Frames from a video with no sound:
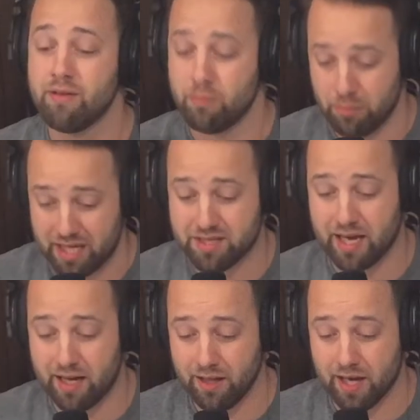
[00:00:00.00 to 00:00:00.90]
Meet
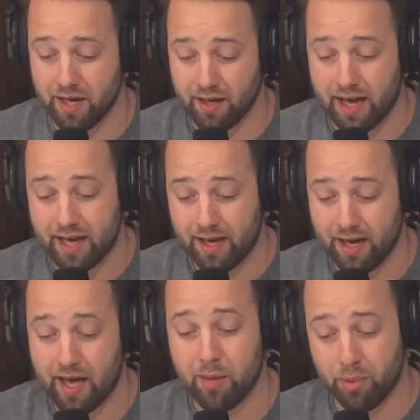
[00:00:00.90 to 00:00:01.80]
Scott Lang,
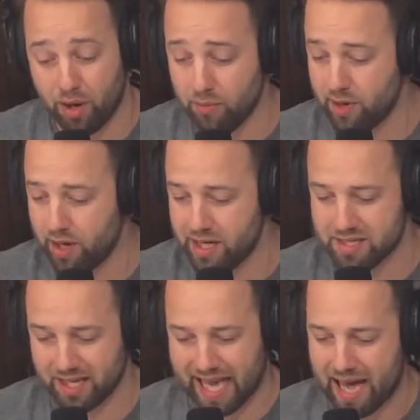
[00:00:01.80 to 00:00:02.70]
a.k.a. Paul Rudd. He's
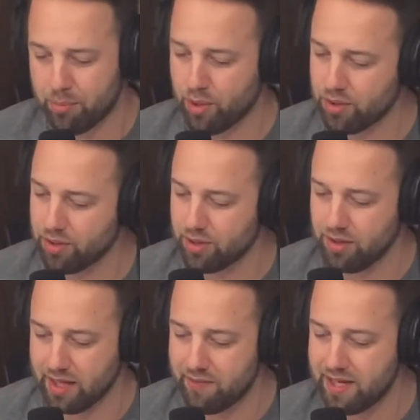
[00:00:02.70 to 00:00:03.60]
a cat burglar
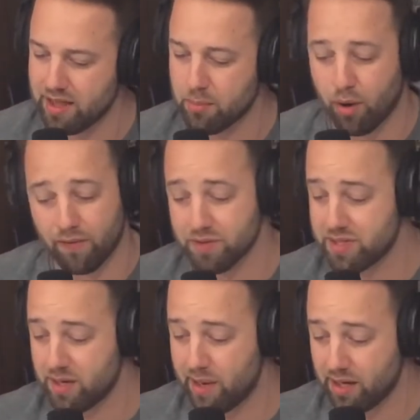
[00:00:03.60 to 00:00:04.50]
living in the Marvel
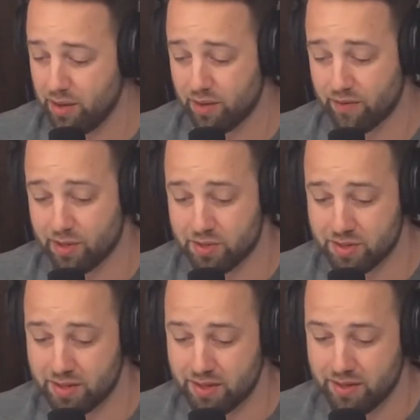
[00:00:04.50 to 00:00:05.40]
Cinematic Universe.